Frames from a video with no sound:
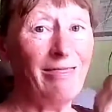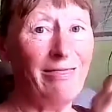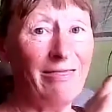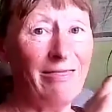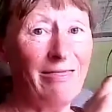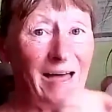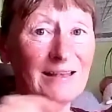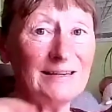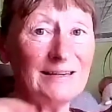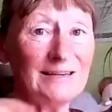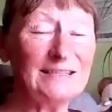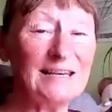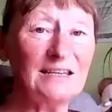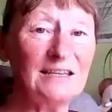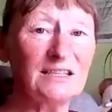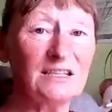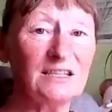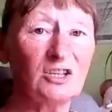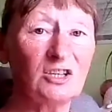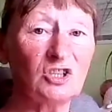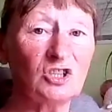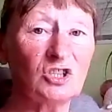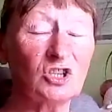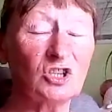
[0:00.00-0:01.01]
That
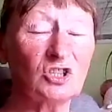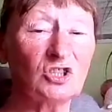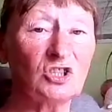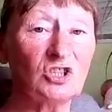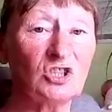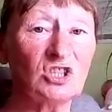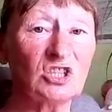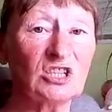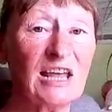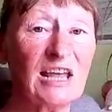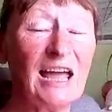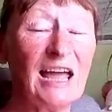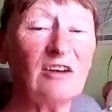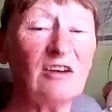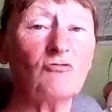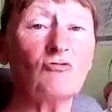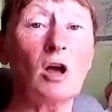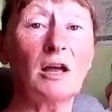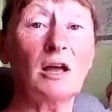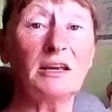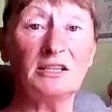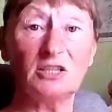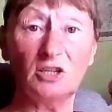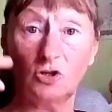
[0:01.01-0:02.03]
sentence doesn't scan
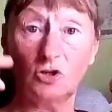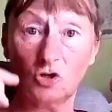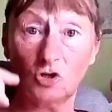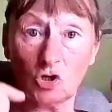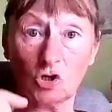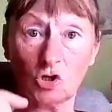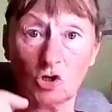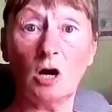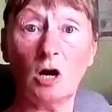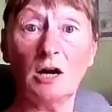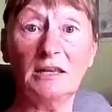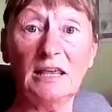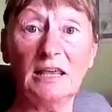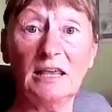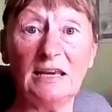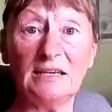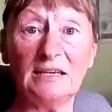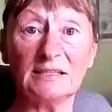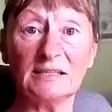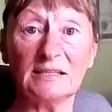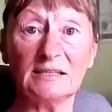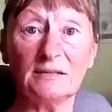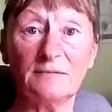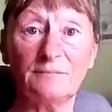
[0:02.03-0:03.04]
right. Try
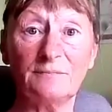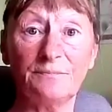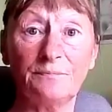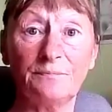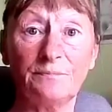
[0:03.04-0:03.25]
this.